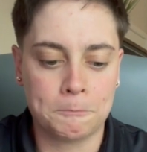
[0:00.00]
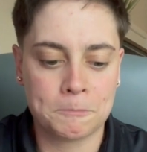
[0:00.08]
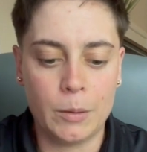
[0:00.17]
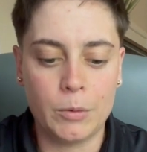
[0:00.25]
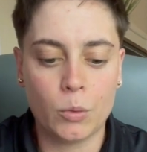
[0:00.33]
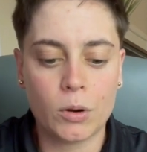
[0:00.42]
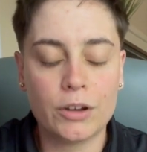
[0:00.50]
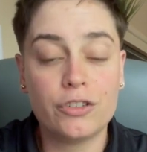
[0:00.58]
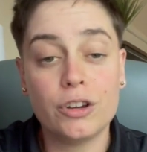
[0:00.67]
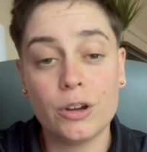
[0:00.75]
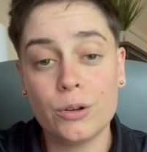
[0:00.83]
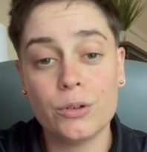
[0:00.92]
You want to
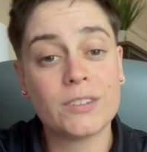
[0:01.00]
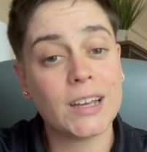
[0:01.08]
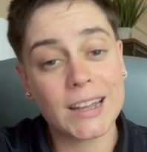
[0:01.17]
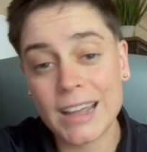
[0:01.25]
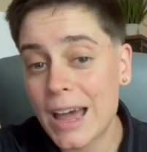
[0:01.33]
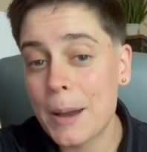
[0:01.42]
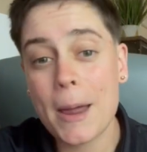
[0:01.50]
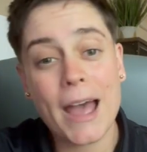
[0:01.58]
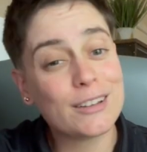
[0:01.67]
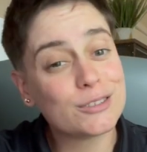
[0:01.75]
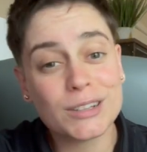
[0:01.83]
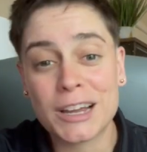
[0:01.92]
choose, again,
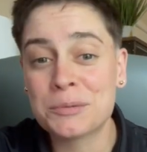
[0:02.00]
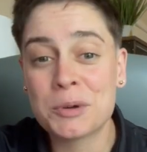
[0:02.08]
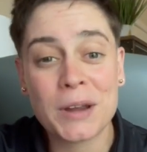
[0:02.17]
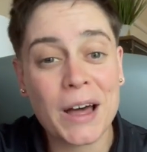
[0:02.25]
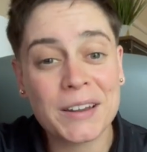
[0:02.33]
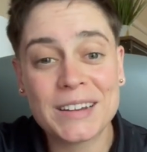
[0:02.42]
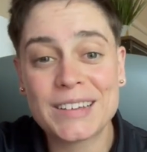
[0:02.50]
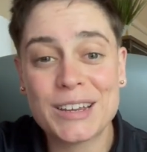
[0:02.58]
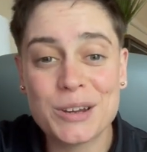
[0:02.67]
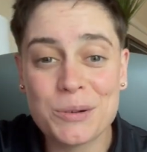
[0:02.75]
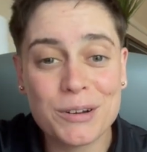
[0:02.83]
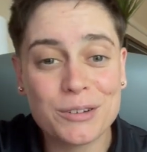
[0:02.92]
exercise modalities that
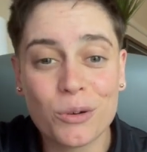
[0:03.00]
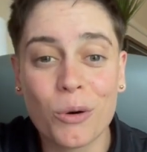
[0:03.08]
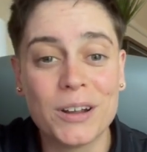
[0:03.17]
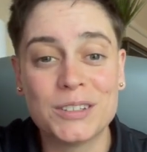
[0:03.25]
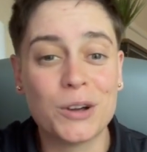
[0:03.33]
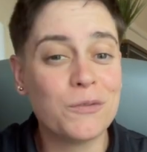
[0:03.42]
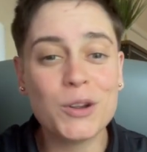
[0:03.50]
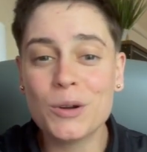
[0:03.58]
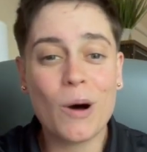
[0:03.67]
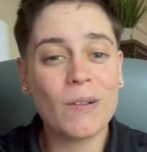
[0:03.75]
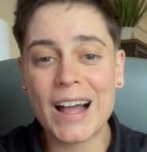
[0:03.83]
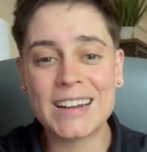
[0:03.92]
you enjoy. So if you
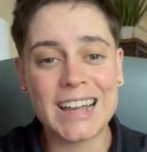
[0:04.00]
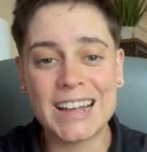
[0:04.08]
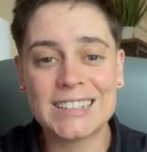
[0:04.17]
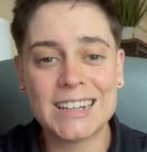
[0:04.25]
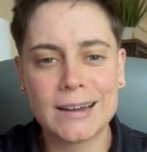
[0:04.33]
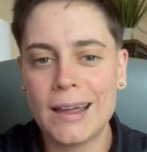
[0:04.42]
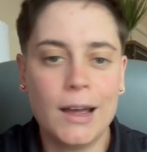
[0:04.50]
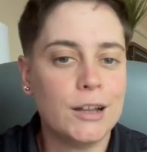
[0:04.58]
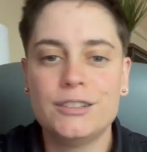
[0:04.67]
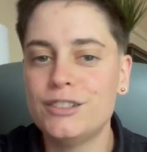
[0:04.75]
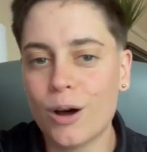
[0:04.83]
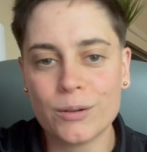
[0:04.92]
don't like dancing,
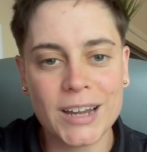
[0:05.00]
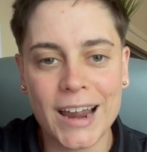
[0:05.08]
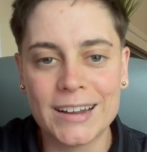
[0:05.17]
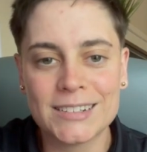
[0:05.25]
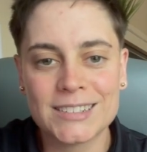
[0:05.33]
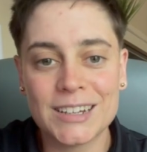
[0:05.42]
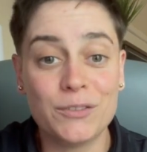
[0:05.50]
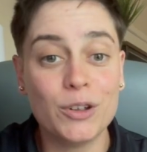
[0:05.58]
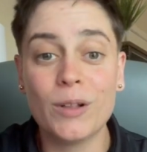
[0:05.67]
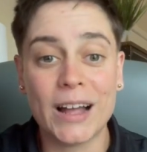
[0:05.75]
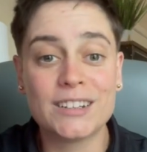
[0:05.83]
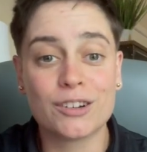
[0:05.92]
don't dance. If you
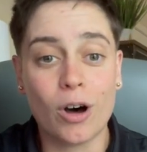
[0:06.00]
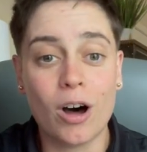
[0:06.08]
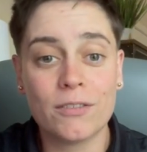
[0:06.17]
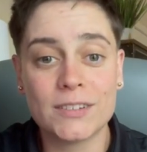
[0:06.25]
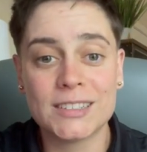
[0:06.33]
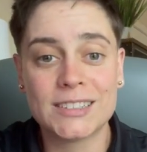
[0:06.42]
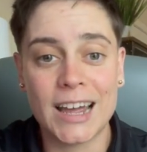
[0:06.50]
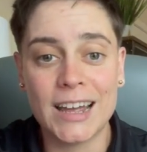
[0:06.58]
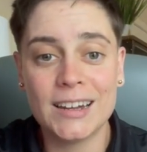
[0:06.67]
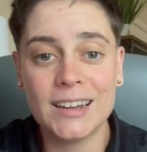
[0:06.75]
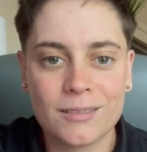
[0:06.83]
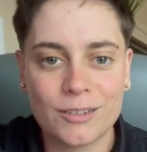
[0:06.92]
like to golf
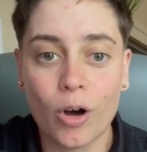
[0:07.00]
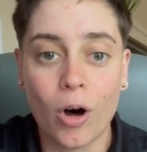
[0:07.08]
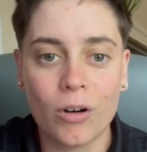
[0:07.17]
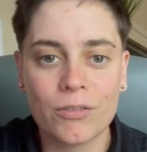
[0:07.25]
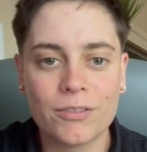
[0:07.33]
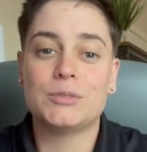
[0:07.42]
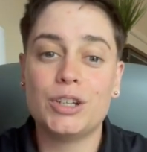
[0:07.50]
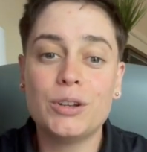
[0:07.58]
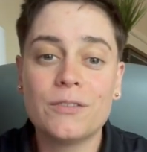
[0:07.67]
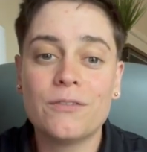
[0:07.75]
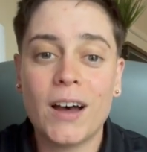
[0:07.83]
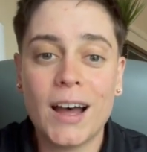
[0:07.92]
instead, golf. So you
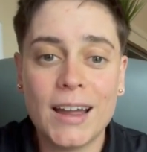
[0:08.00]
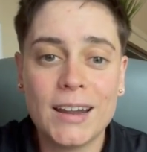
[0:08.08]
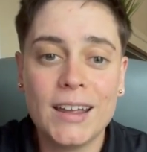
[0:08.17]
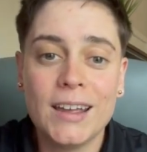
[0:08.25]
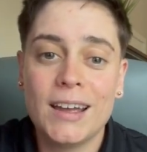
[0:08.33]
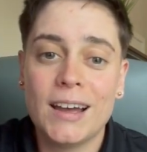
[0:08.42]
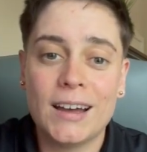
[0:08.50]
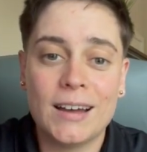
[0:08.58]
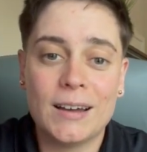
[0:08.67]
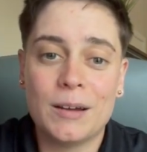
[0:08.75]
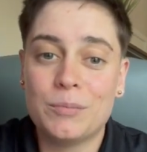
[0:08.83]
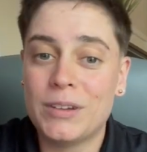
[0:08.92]
can find
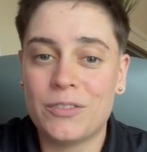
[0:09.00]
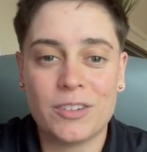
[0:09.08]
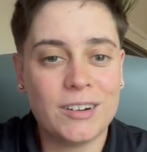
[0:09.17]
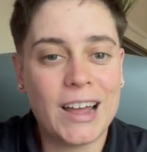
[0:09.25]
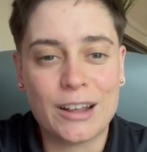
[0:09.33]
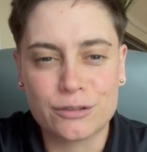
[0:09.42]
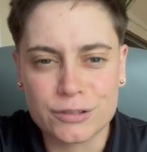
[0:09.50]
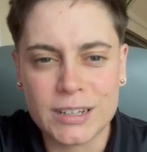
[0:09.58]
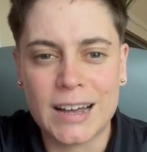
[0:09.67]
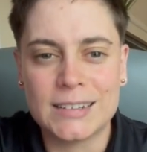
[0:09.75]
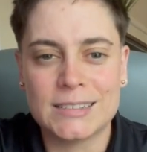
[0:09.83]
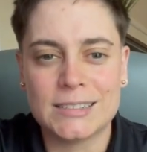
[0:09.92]
different
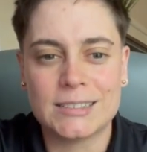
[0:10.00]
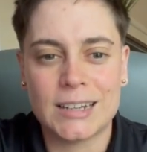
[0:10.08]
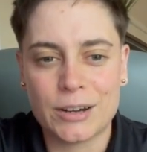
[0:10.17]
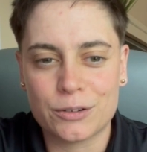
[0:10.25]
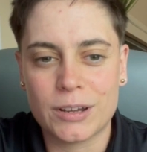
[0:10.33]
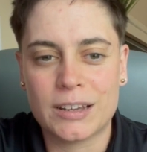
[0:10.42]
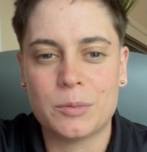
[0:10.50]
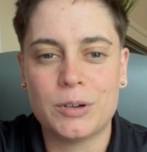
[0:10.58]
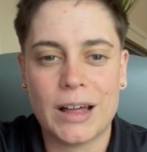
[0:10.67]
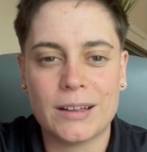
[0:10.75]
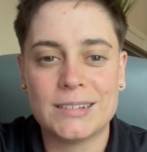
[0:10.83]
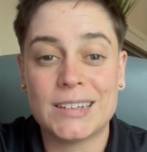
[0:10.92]
exercises and exercise
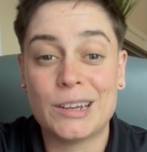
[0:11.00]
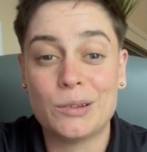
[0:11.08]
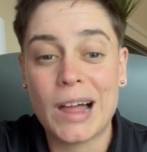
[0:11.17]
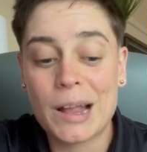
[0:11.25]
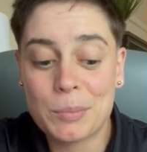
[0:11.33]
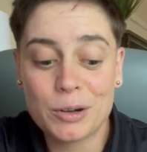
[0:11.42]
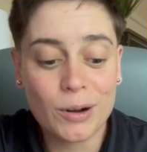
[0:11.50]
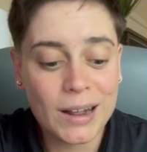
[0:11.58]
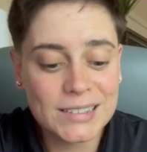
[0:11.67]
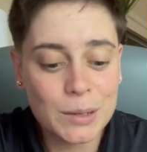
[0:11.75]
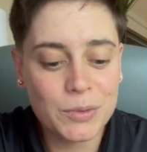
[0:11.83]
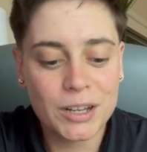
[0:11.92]
modalities that you like, but try
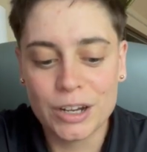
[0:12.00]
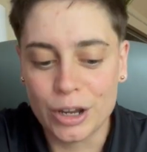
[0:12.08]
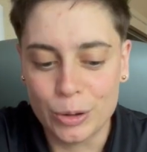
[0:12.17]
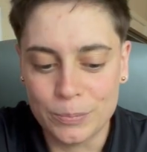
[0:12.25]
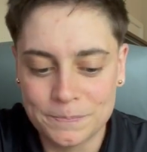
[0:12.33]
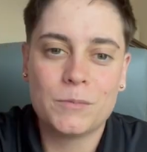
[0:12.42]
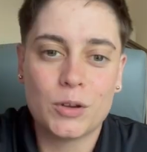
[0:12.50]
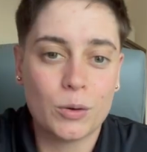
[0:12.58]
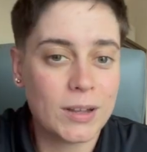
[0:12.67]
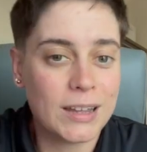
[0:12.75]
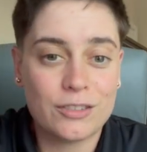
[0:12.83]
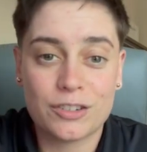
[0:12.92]
something new. So
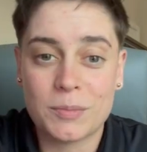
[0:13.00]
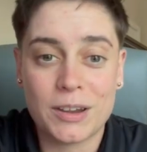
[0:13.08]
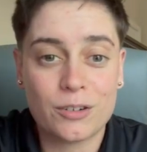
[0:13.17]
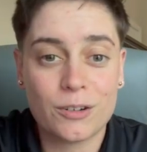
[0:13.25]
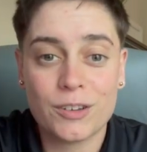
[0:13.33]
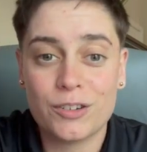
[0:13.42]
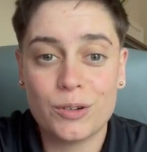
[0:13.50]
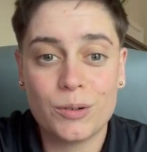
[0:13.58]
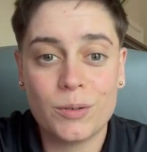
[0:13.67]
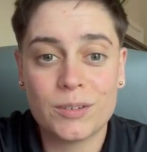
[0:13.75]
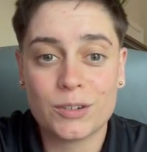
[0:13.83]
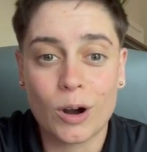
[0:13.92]
again, just make sure that
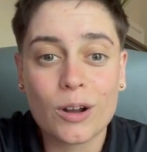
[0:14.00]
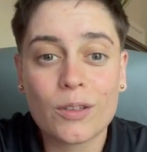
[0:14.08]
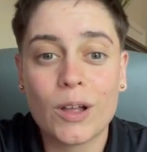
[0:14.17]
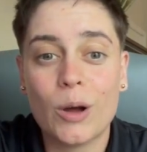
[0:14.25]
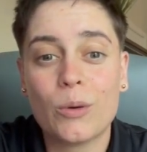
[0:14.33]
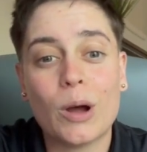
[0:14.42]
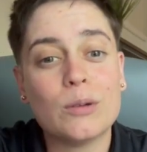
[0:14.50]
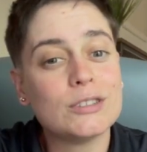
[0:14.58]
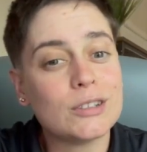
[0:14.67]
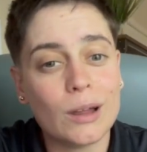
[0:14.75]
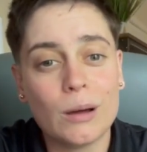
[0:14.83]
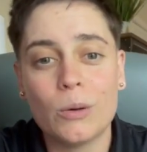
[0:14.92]
you start low, go
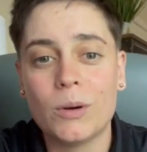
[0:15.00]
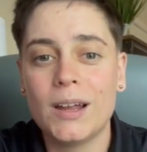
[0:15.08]
slow.